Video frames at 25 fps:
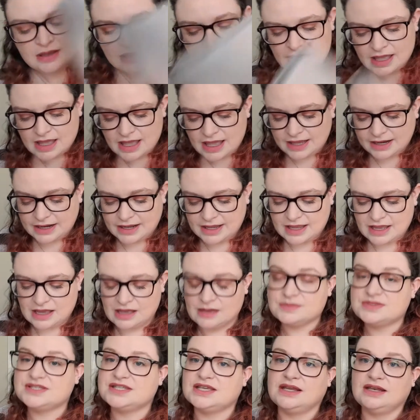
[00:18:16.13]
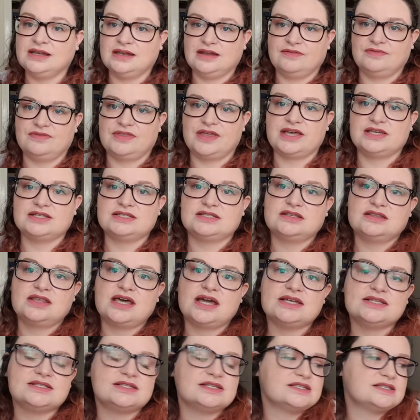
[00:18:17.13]
And I absolutely love that. So that is a
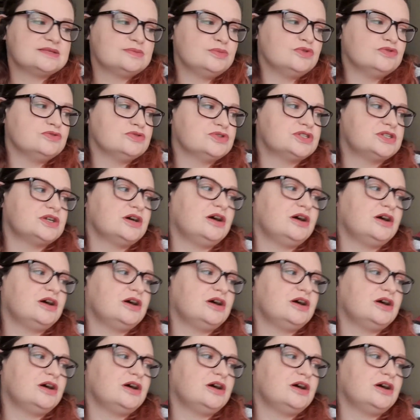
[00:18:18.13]
small start,